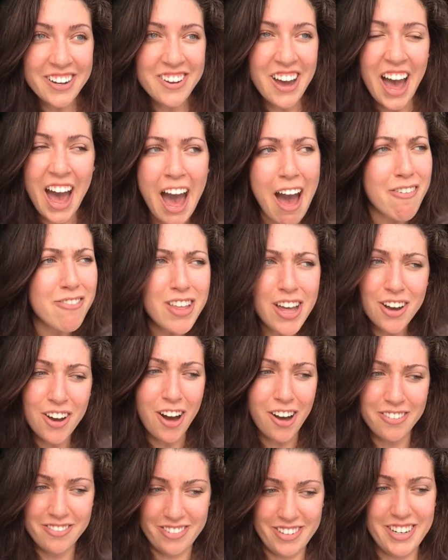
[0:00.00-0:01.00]
have that
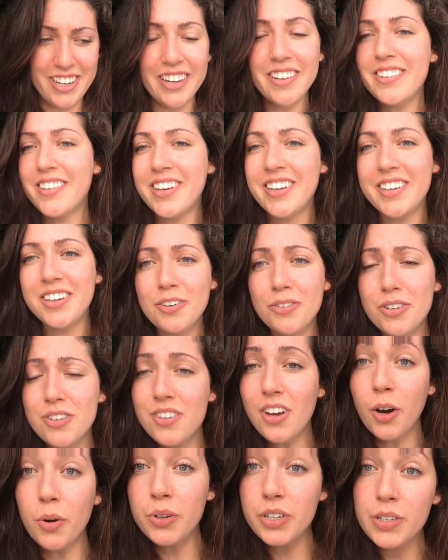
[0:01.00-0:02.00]
confidence, and it
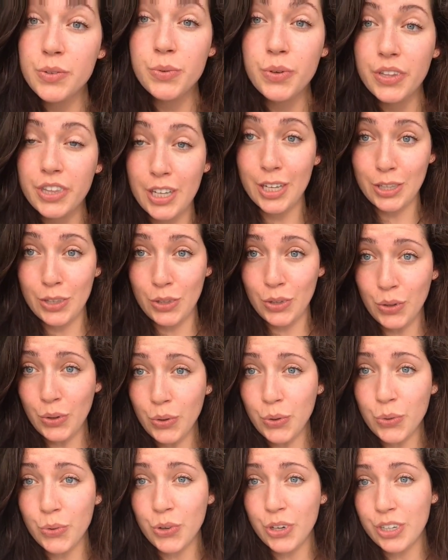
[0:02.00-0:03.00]
was always within
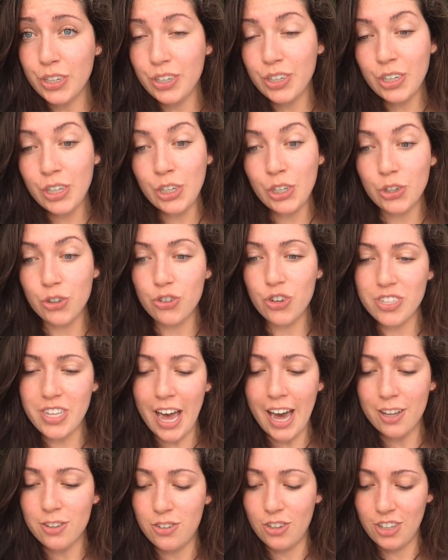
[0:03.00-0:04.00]
you, and you just
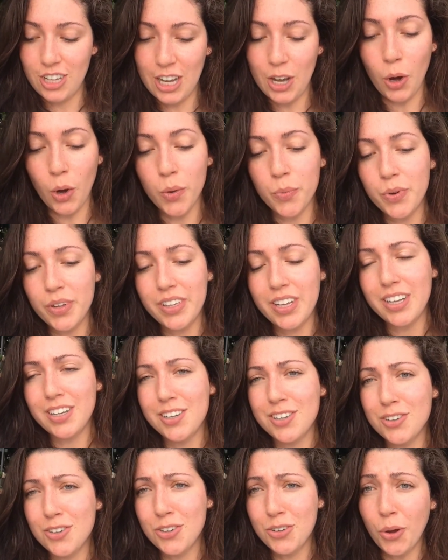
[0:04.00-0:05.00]
had to like open that
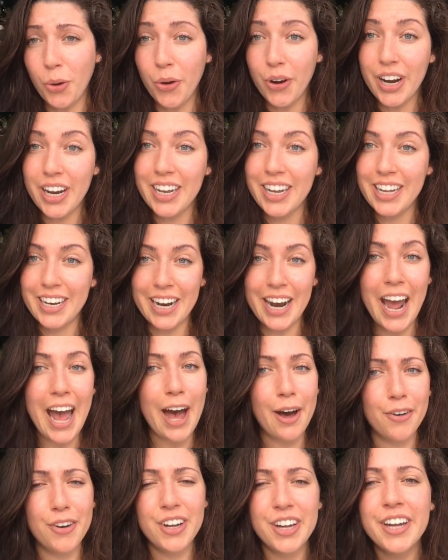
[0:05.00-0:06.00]
little door and let it
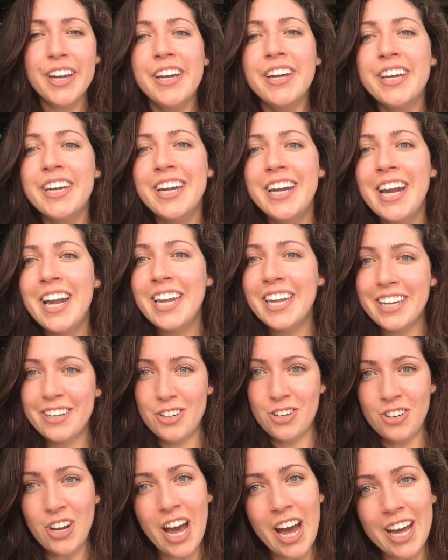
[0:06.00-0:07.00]
out and let
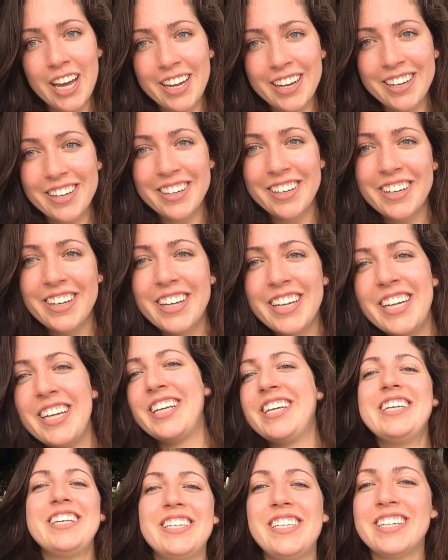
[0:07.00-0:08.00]
it shine.
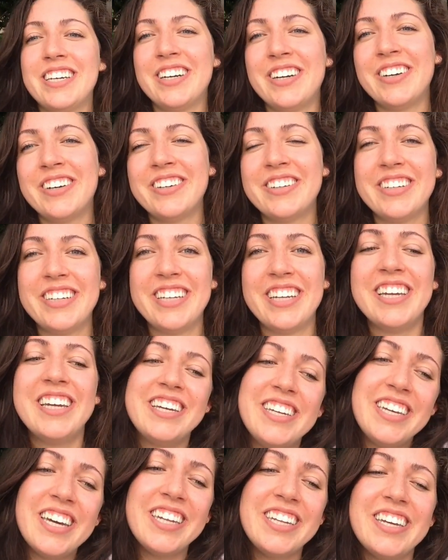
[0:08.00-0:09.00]
So
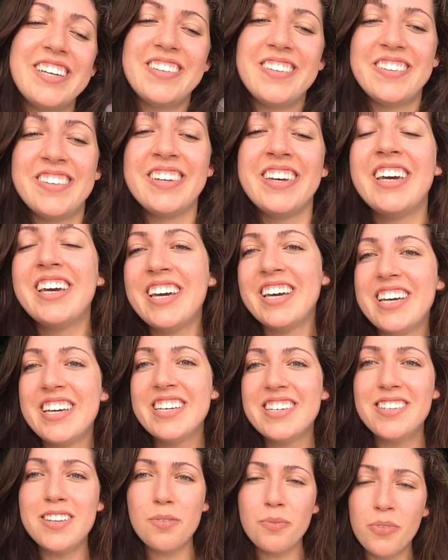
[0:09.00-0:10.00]
yeah, that's
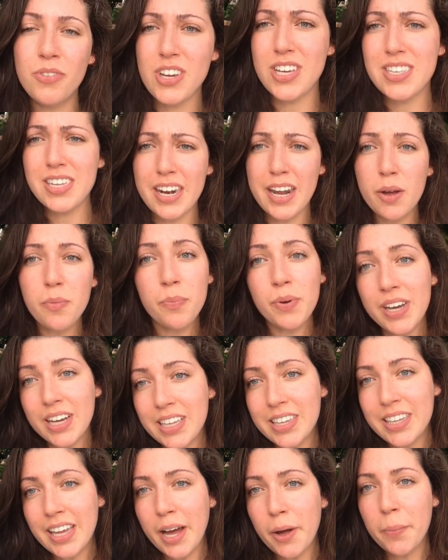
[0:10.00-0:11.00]
some things that I
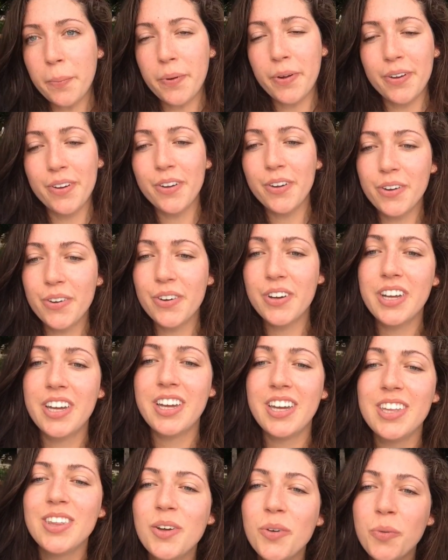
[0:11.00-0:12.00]
picked up along,
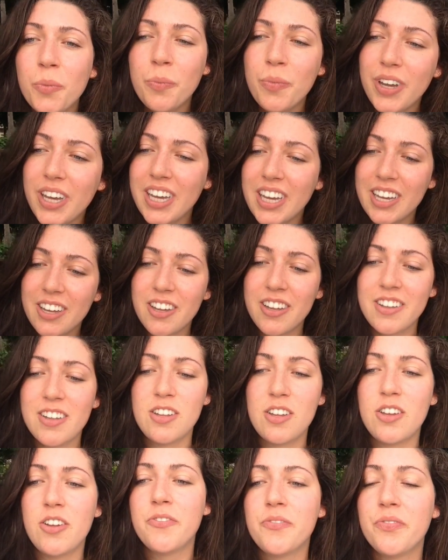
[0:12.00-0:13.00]
you know, my
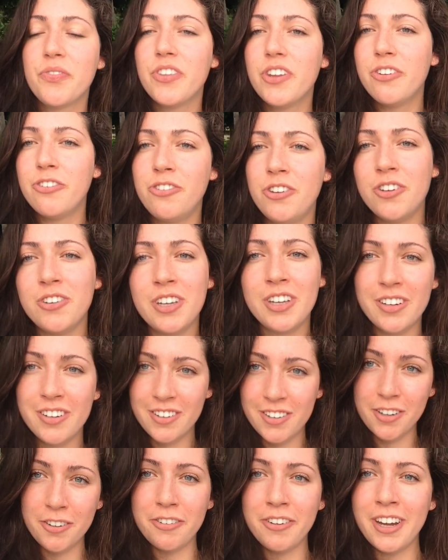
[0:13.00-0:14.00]
few
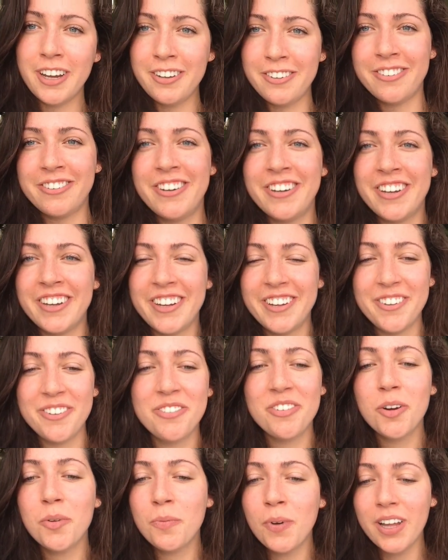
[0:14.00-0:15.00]
years of life
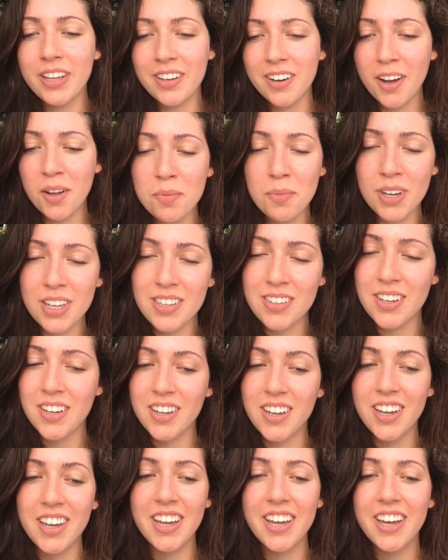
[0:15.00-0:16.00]
from other amazing